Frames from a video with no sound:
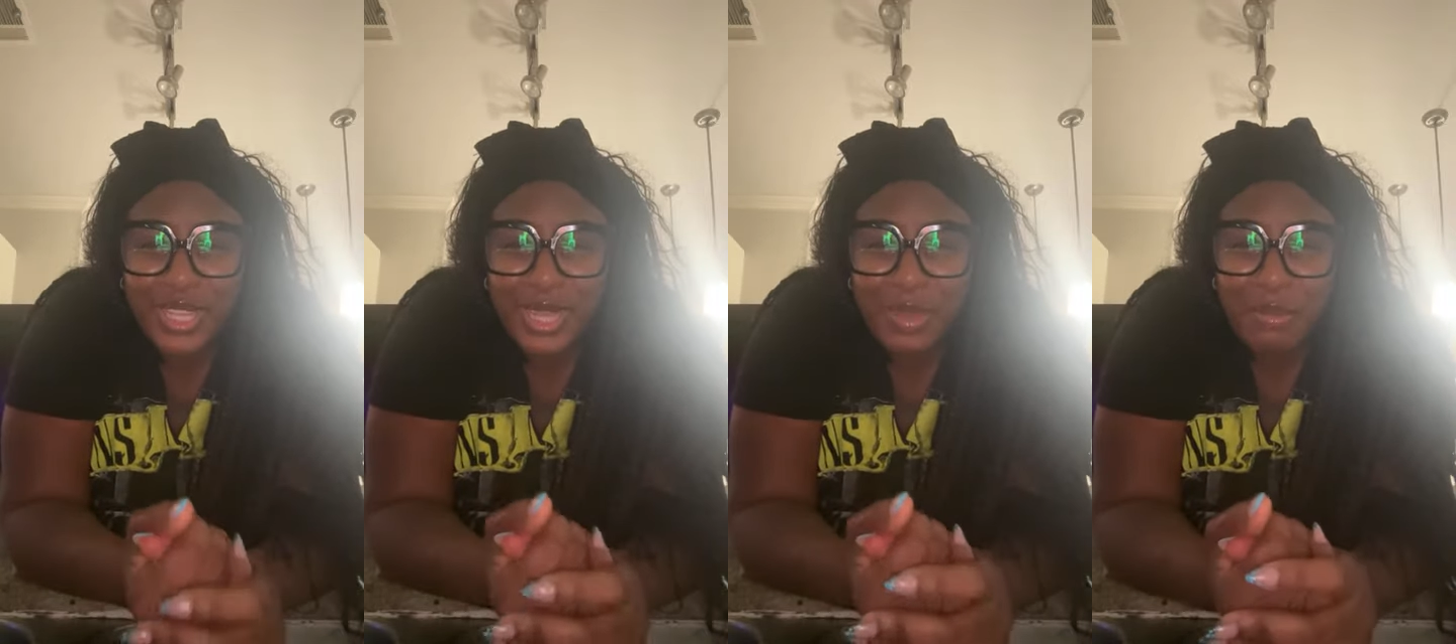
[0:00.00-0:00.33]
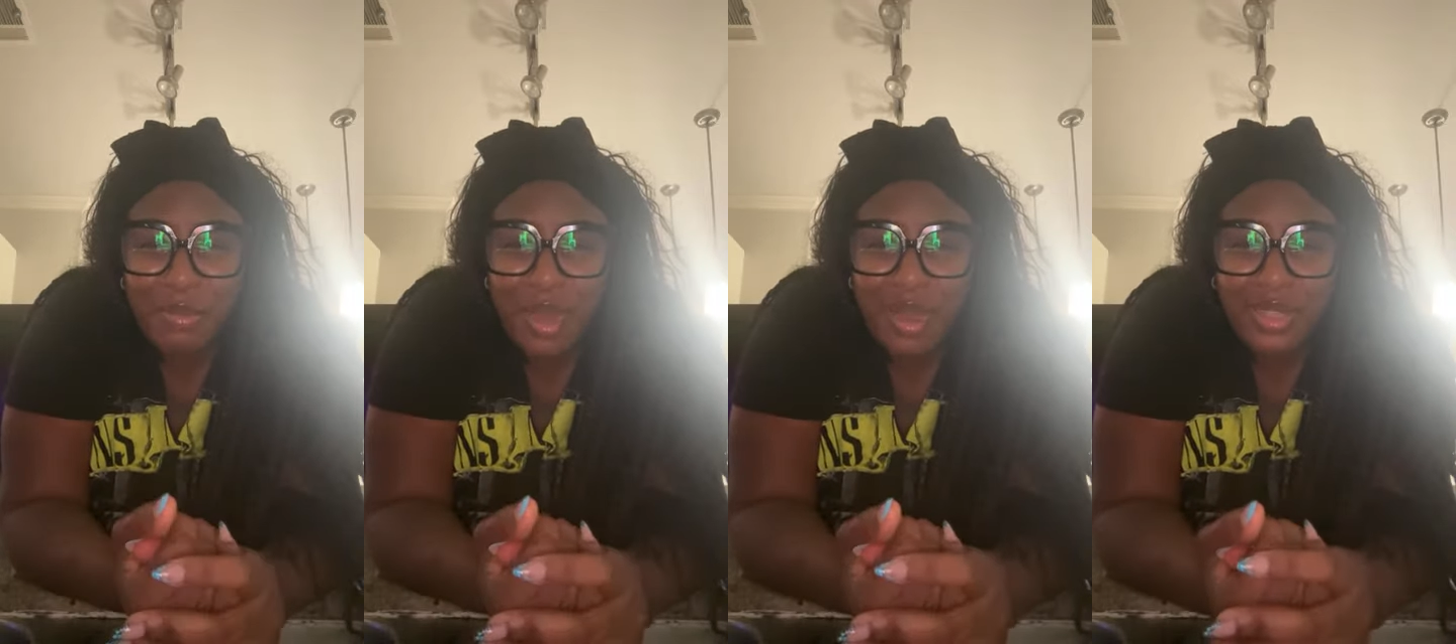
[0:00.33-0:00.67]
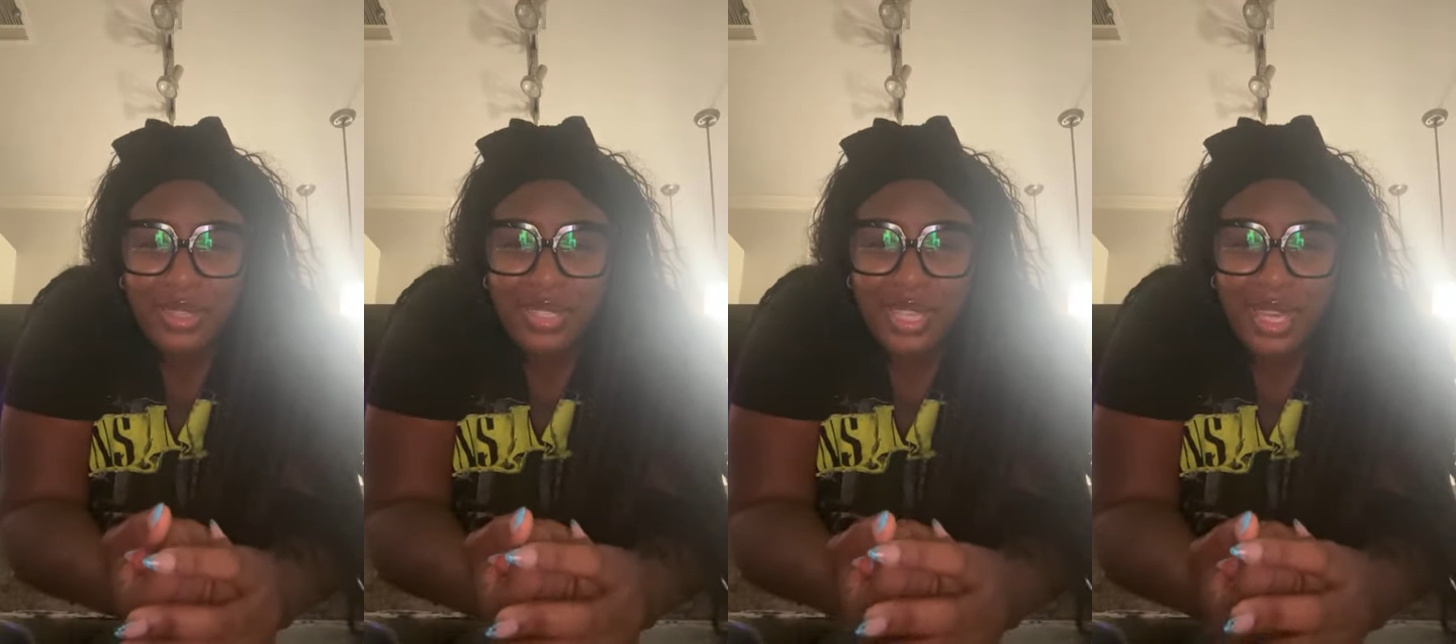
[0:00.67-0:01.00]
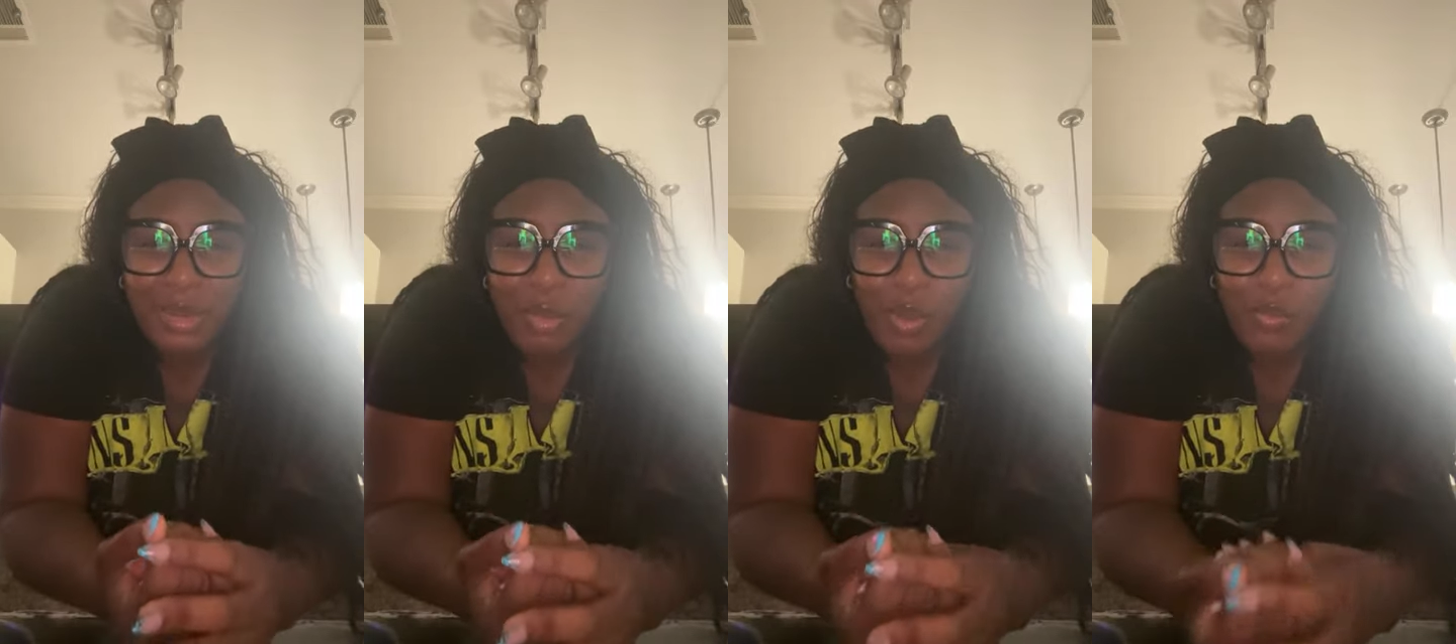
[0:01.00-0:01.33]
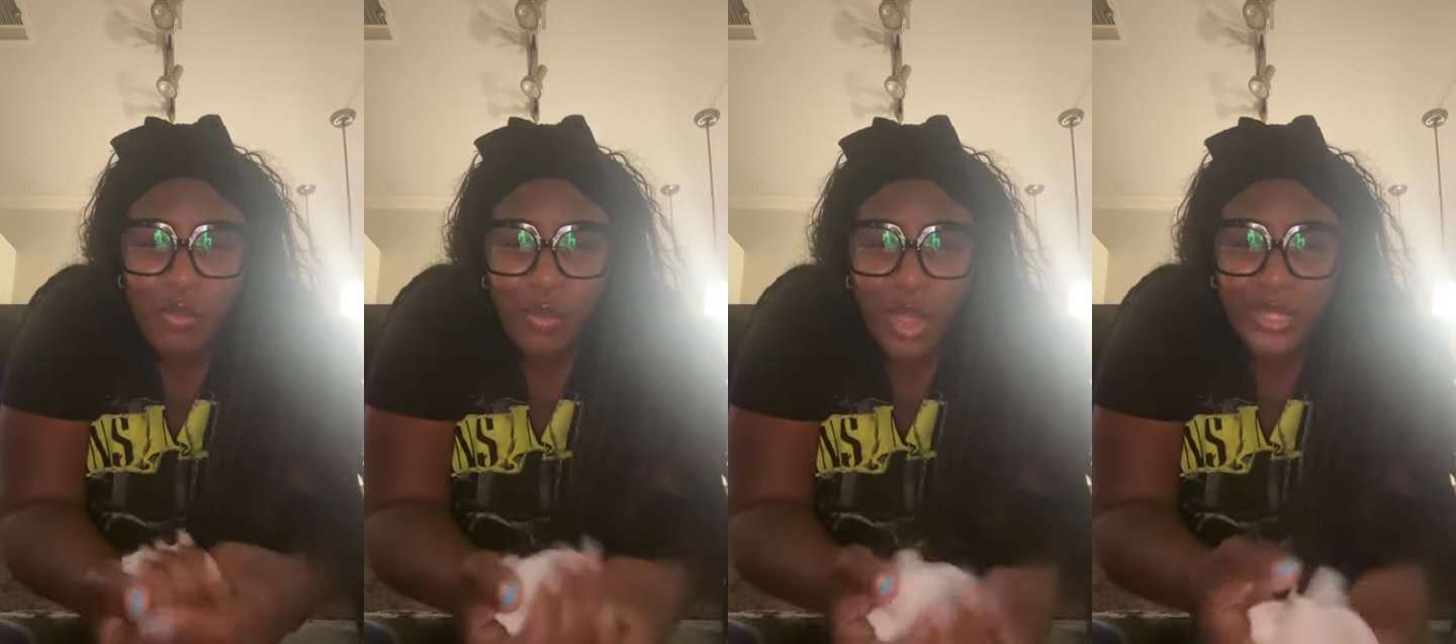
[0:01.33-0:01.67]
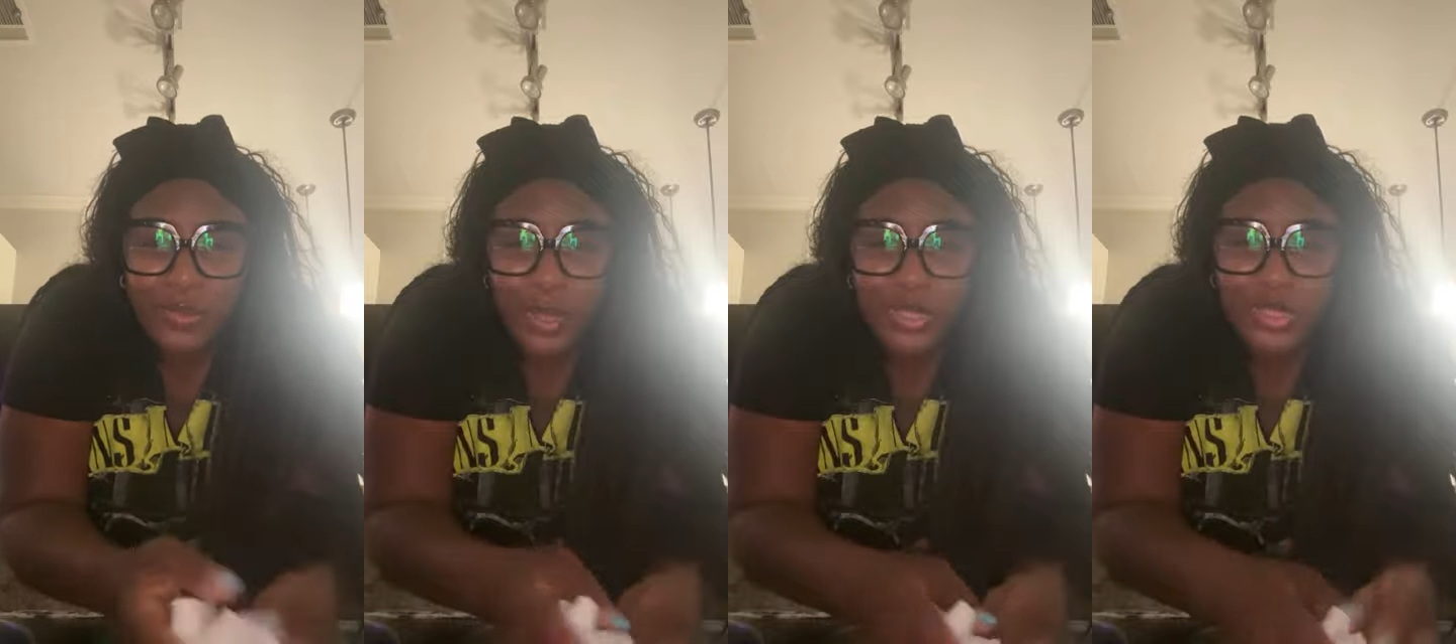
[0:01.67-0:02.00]
eating my lamb over
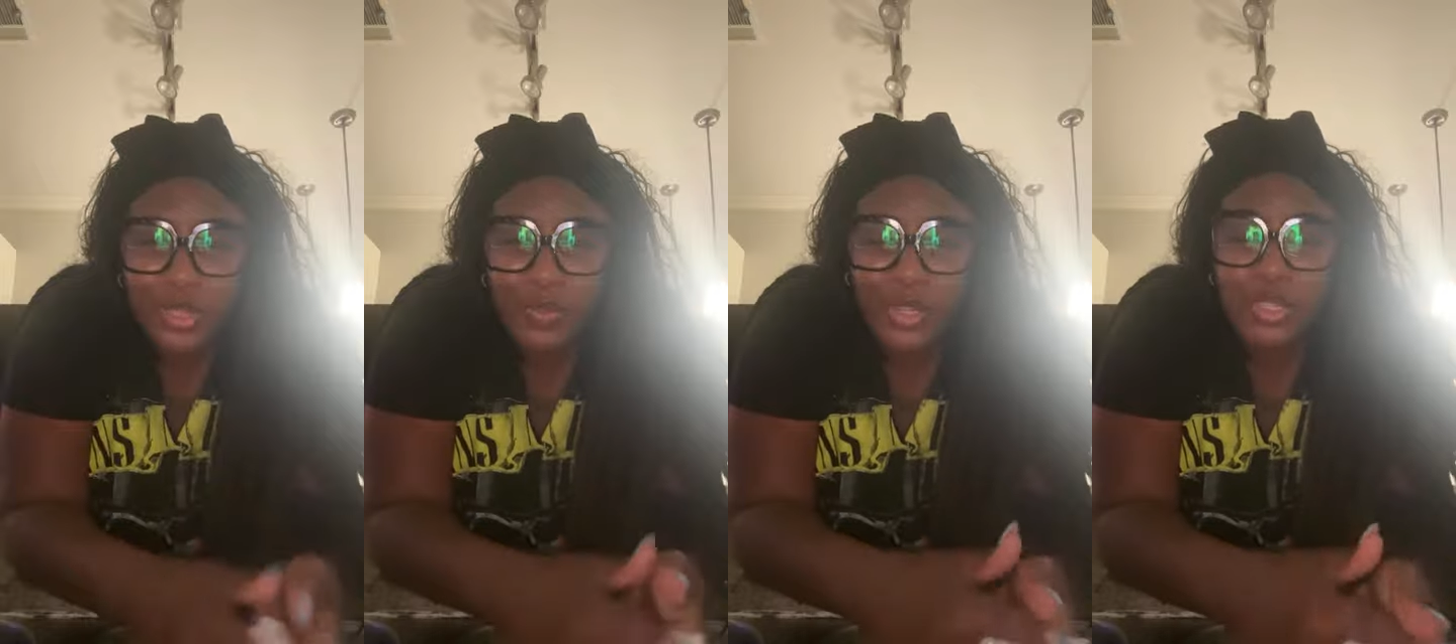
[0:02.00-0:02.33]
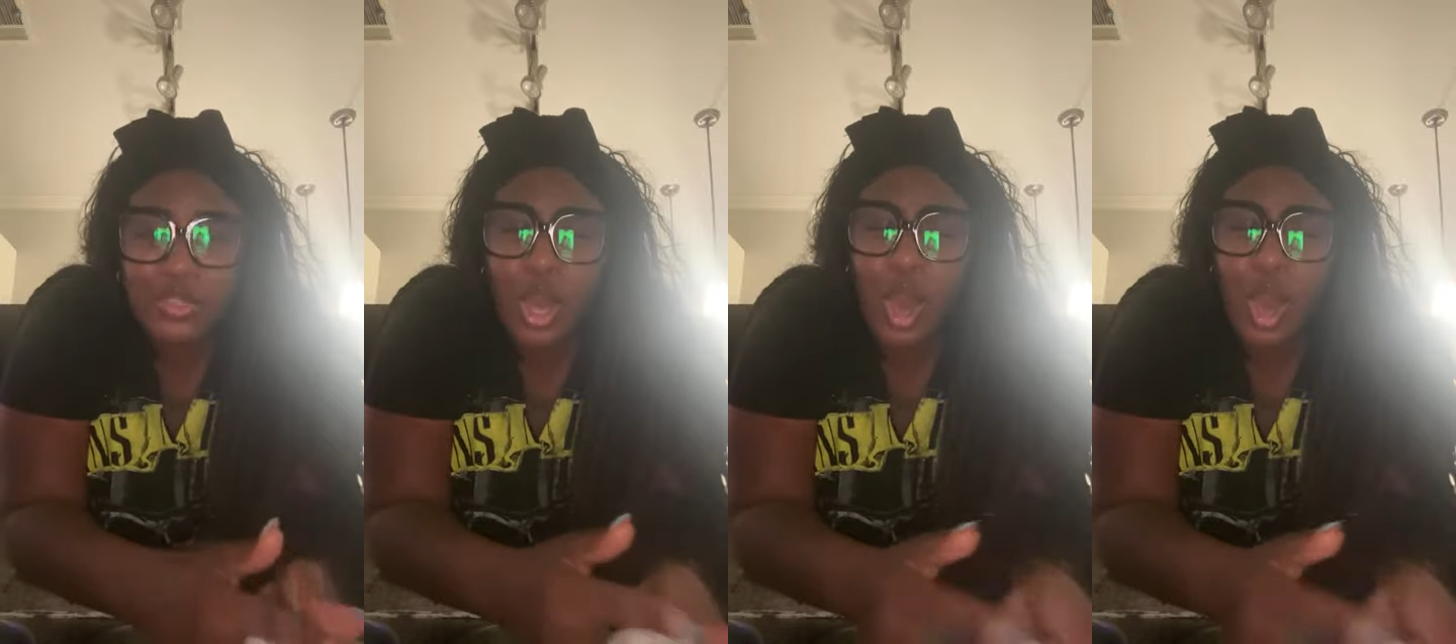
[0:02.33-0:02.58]
rice, watching your videos.